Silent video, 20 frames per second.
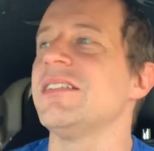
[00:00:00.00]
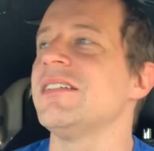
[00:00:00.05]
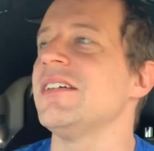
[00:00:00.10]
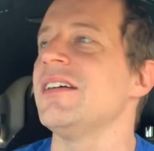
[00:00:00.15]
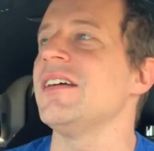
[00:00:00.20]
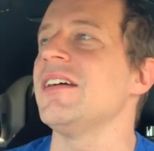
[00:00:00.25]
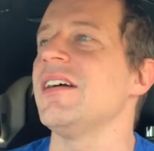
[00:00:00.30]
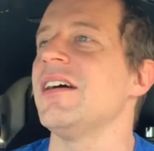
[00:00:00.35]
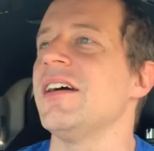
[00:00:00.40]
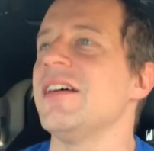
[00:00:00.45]

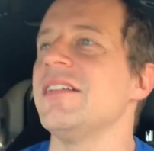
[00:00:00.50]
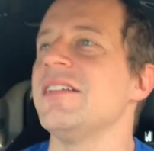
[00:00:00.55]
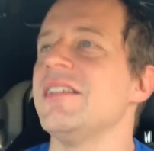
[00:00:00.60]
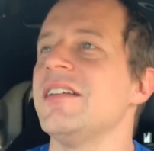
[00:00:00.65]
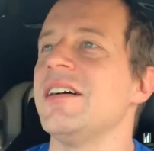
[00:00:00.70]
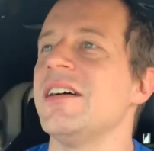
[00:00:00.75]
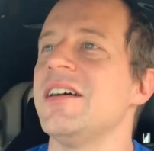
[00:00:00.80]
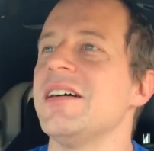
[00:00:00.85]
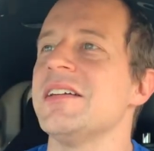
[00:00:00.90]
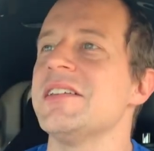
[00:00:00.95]

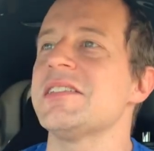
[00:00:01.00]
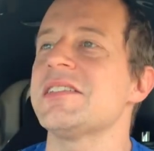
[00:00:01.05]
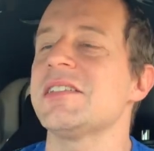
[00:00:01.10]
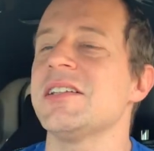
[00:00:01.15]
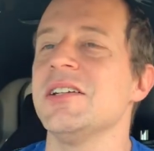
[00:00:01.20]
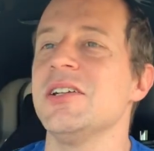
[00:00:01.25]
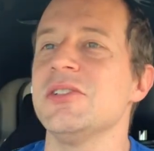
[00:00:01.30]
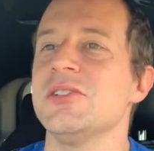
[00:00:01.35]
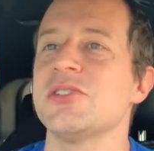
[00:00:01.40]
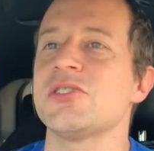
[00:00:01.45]
and he's
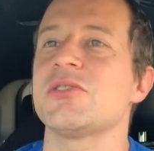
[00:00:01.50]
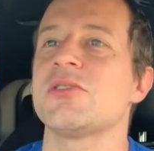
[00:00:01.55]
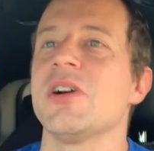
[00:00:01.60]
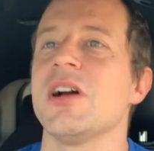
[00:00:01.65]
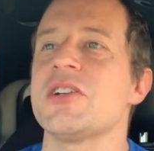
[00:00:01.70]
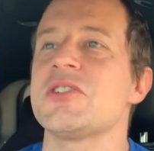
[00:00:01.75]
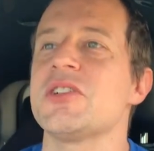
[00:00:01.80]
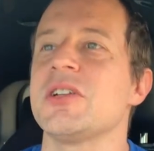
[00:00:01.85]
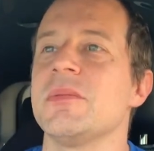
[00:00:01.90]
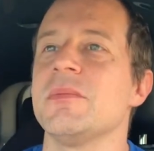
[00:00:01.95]
still just
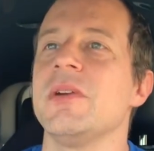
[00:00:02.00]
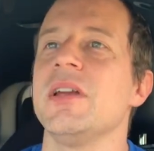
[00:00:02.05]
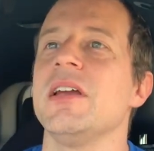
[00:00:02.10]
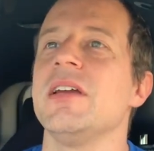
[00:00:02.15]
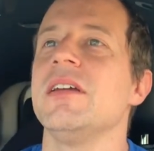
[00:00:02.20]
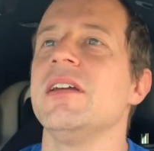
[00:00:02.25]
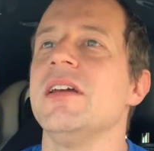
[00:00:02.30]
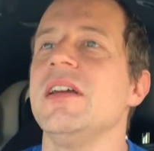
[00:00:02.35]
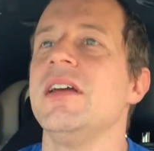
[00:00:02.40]
crushing me.